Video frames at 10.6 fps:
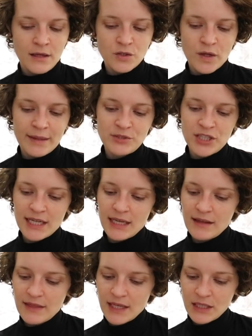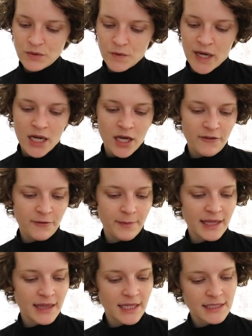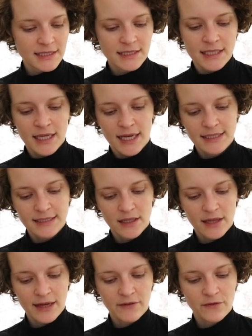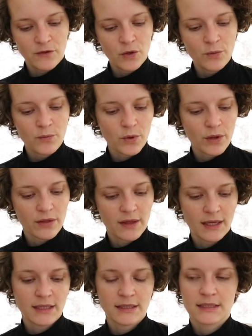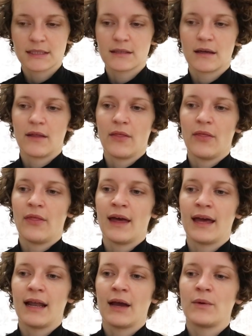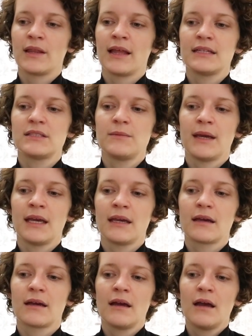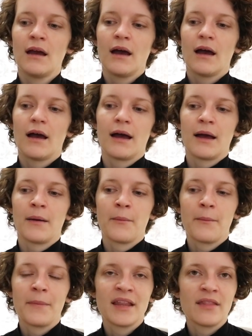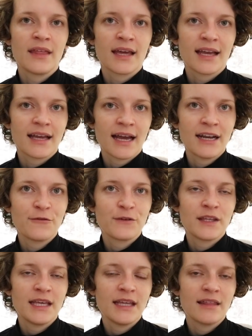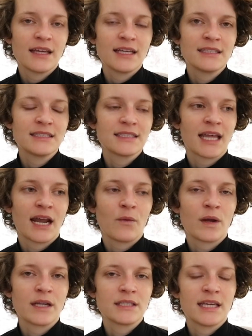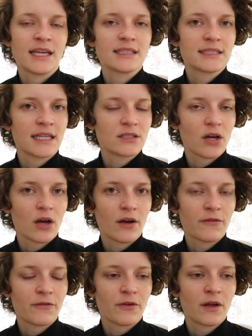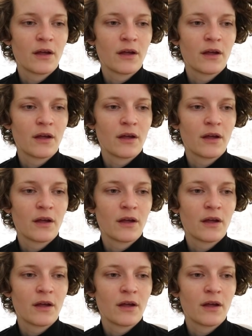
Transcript: So I'm checking things right off my list. I still have a few more things that I would like to make, but the kind of key things that I wanted to get sent off